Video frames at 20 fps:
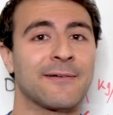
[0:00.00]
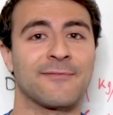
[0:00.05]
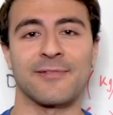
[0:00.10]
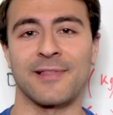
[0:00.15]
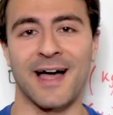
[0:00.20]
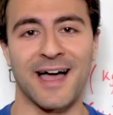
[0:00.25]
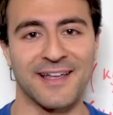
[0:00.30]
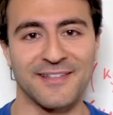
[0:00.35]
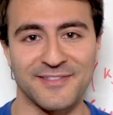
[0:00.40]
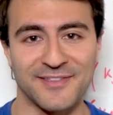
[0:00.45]
have
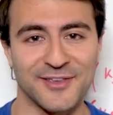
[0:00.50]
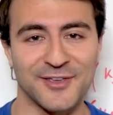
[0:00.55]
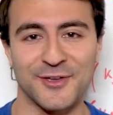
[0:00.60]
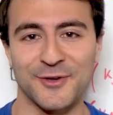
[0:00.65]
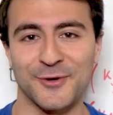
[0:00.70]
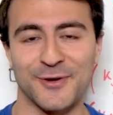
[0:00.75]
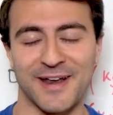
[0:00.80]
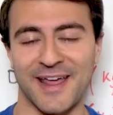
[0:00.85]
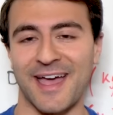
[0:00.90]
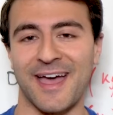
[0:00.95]
lied to
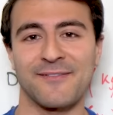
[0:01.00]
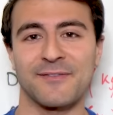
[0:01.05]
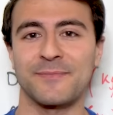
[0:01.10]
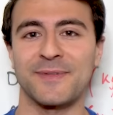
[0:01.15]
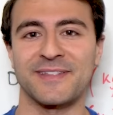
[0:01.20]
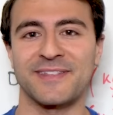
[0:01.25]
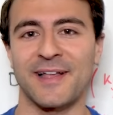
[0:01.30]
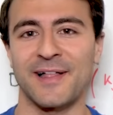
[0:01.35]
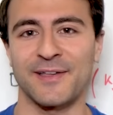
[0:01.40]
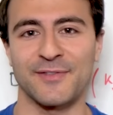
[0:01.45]
you and I haven't
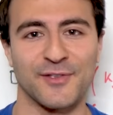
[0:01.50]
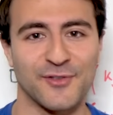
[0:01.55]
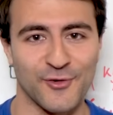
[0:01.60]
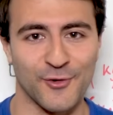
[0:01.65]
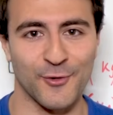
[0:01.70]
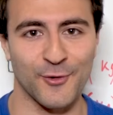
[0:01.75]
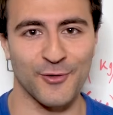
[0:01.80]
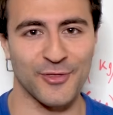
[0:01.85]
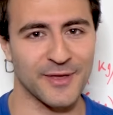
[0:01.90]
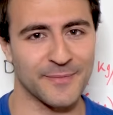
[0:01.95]
been telling the
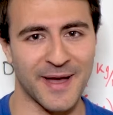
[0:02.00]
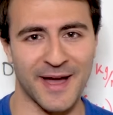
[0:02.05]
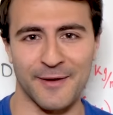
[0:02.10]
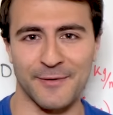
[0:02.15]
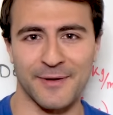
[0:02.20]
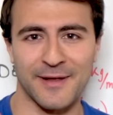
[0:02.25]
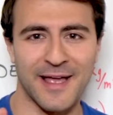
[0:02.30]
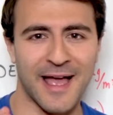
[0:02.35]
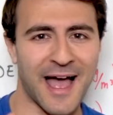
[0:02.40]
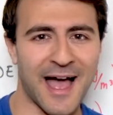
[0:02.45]
truth
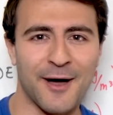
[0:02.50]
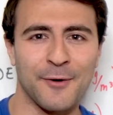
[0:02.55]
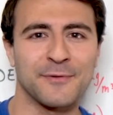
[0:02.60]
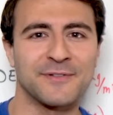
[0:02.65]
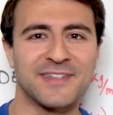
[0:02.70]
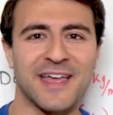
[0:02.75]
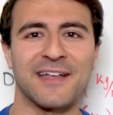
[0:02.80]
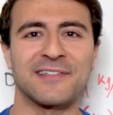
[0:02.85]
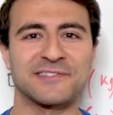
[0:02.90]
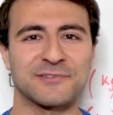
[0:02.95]
about how
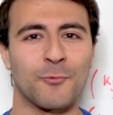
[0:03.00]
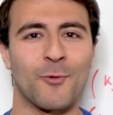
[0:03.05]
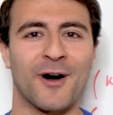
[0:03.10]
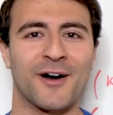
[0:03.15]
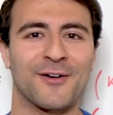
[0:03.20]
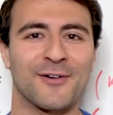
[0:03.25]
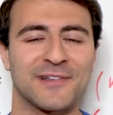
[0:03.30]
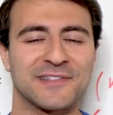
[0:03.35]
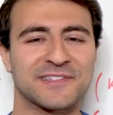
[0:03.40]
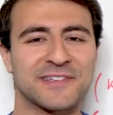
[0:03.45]
dense
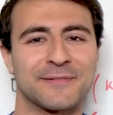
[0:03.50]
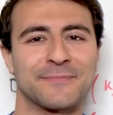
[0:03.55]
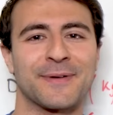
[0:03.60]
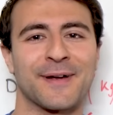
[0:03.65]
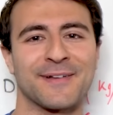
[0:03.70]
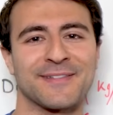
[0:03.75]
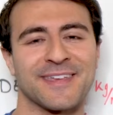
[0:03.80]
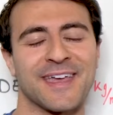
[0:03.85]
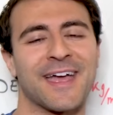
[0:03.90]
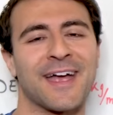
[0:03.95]
water is
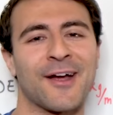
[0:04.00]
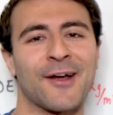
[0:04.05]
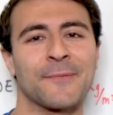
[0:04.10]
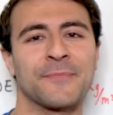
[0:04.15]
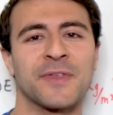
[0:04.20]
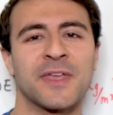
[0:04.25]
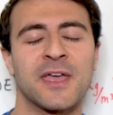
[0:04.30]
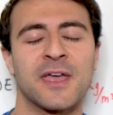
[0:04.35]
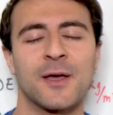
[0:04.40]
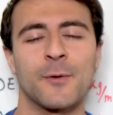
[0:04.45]
compared to air,
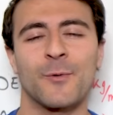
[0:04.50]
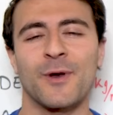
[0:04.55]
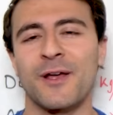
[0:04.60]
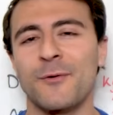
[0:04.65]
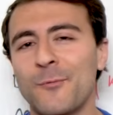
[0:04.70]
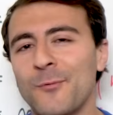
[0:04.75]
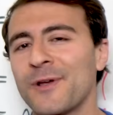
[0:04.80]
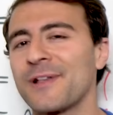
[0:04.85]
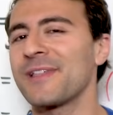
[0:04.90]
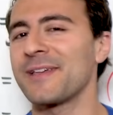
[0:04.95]
what I
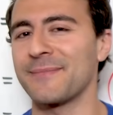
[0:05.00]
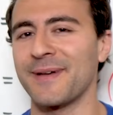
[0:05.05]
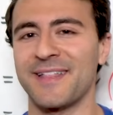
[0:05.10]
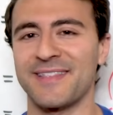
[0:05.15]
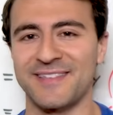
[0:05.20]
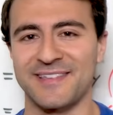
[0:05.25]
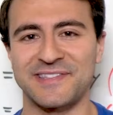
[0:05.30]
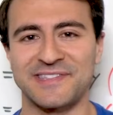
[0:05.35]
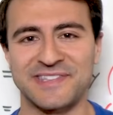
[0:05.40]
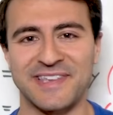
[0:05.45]
really
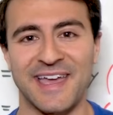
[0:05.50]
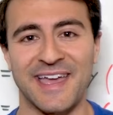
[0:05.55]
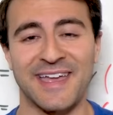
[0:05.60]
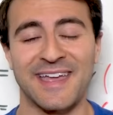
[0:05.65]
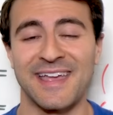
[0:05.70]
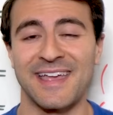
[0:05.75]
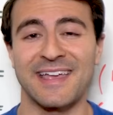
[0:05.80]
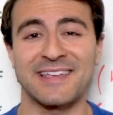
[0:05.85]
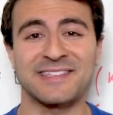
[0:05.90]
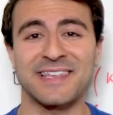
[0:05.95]
meant to say
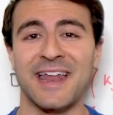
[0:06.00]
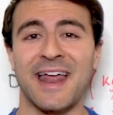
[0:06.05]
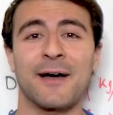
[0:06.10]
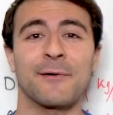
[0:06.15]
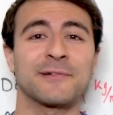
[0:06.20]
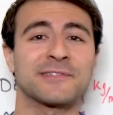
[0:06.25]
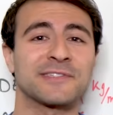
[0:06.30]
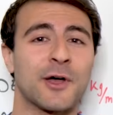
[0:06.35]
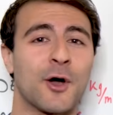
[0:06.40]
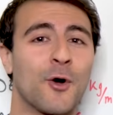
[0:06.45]
is that I
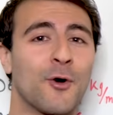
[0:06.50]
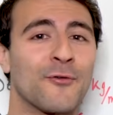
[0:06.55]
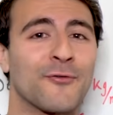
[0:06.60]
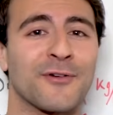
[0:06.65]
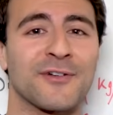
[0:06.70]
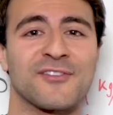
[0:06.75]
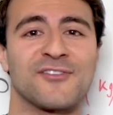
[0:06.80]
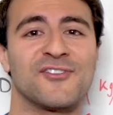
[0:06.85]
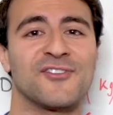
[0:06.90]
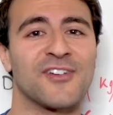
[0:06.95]
was
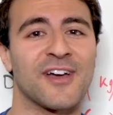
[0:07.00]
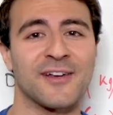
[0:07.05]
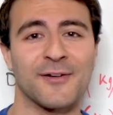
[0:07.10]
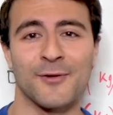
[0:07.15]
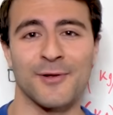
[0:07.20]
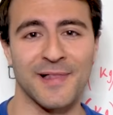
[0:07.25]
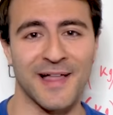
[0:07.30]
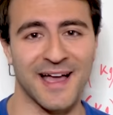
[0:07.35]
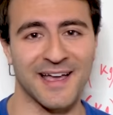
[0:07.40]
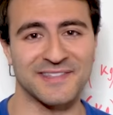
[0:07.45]

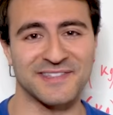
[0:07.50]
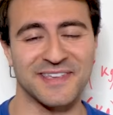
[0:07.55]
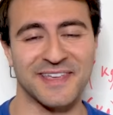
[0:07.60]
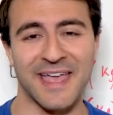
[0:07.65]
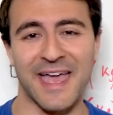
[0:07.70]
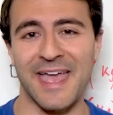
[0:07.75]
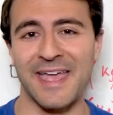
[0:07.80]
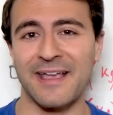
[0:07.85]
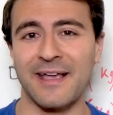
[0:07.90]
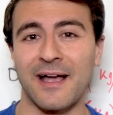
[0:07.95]

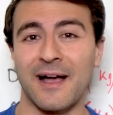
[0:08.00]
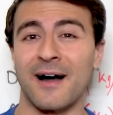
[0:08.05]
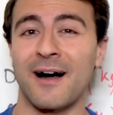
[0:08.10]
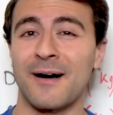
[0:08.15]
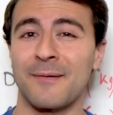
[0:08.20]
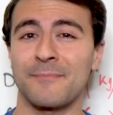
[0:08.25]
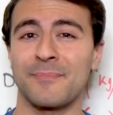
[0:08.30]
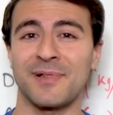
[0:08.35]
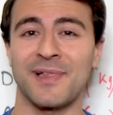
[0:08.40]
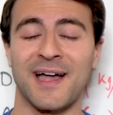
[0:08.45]
overgeneralizing a
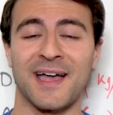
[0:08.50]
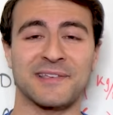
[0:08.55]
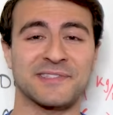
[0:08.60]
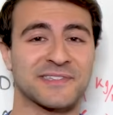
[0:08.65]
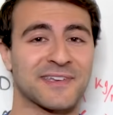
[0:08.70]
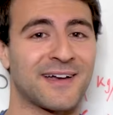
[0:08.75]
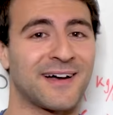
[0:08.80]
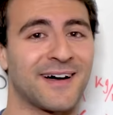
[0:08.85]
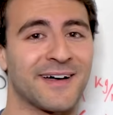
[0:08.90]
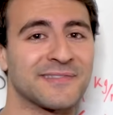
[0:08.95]
complex
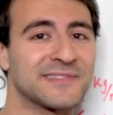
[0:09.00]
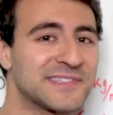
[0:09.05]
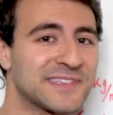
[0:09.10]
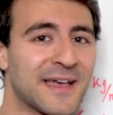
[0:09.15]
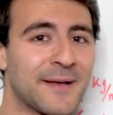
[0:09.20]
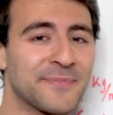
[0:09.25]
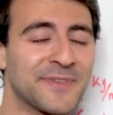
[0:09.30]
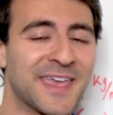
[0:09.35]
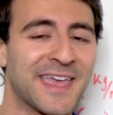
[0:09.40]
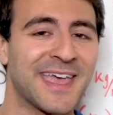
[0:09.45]

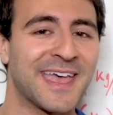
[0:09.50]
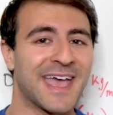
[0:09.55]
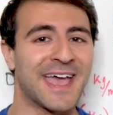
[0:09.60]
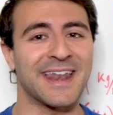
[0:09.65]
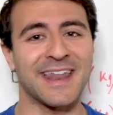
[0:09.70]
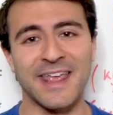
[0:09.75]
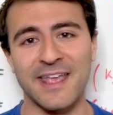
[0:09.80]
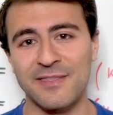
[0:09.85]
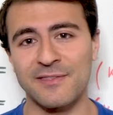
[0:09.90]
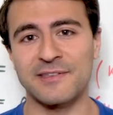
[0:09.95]
concept.
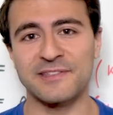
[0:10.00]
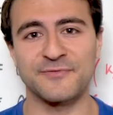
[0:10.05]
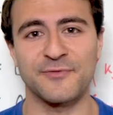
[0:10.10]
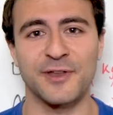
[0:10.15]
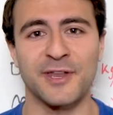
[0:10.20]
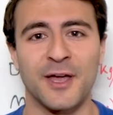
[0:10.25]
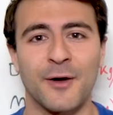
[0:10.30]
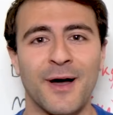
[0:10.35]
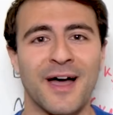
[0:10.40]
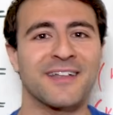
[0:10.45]
And in this
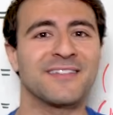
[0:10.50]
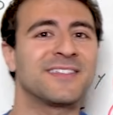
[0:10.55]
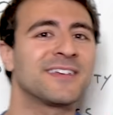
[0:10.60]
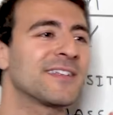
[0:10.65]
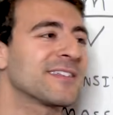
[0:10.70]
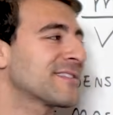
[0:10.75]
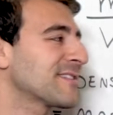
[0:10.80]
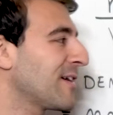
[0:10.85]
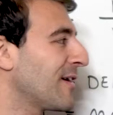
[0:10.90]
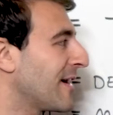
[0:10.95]
video, I
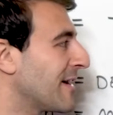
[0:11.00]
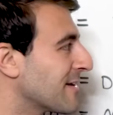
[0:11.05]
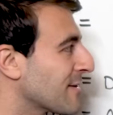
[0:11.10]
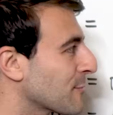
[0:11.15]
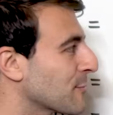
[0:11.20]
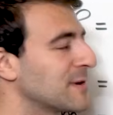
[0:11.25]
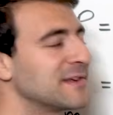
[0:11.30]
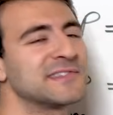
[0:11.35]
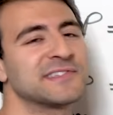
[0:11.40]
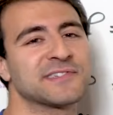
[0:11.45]
did a ton
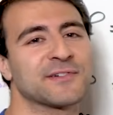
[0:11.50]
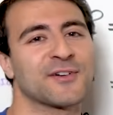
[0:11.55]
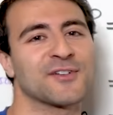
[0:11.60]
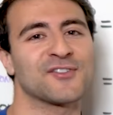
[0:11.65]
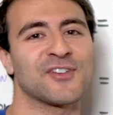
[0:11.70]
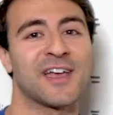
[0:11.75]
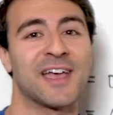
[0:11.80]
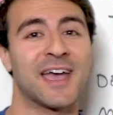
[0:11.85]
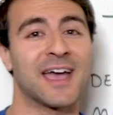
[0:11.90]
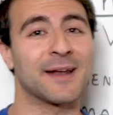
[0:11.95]
of
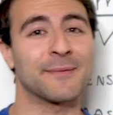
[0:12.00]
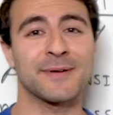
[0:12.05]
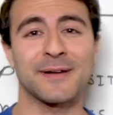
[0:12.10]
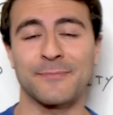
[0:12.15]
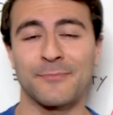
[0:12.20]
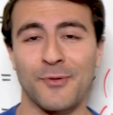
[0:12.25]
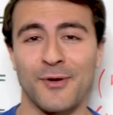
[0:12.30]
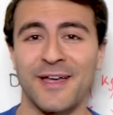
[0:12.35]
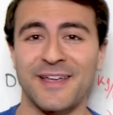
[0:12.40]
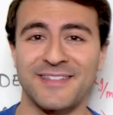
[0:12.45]
research and I'm gonna
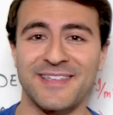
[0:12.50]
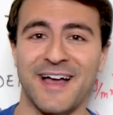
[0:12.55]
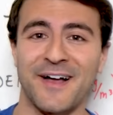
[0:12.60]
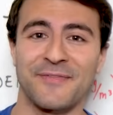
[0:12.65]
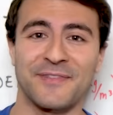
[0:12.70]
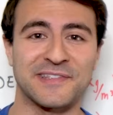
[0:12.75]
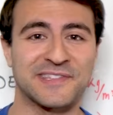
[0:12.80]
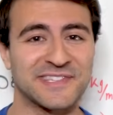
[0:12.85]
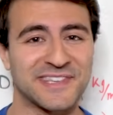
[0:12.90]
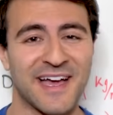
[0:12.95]
break
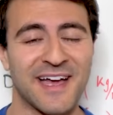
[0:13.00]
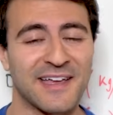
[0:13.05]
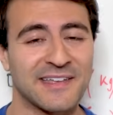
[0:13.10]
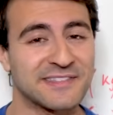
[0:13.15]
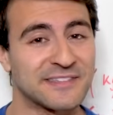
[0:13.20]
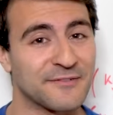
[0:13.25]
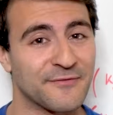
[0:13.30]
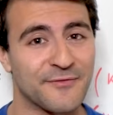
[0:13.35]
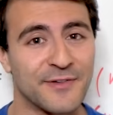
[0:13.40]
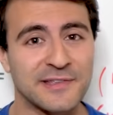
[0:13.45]
down the
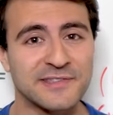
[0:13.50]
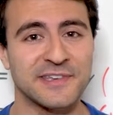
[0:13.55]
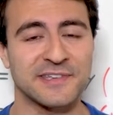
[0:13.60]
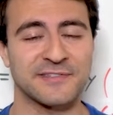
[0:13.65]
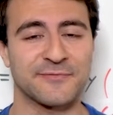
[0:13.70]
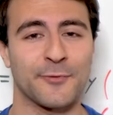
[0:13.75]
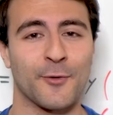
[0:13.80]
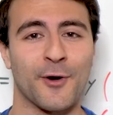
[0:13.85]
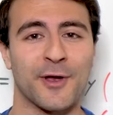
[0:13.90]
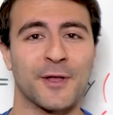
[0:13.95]
science and
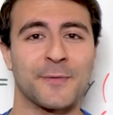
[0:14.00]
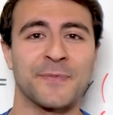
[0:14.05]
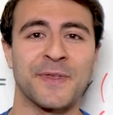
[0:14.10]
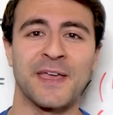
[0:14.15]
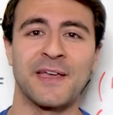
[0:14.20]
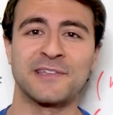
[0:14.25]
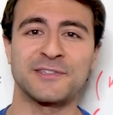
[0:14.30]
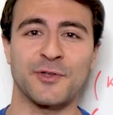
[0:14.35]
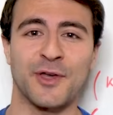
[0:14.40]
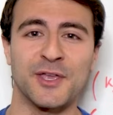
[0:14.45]
physics for you
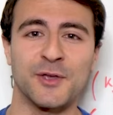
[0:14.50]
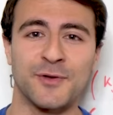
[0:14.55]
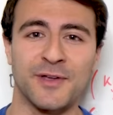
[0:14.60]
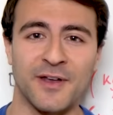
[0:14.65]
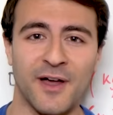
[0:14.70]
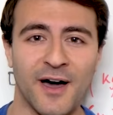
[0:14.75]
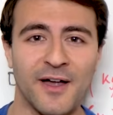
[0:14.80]
so that you can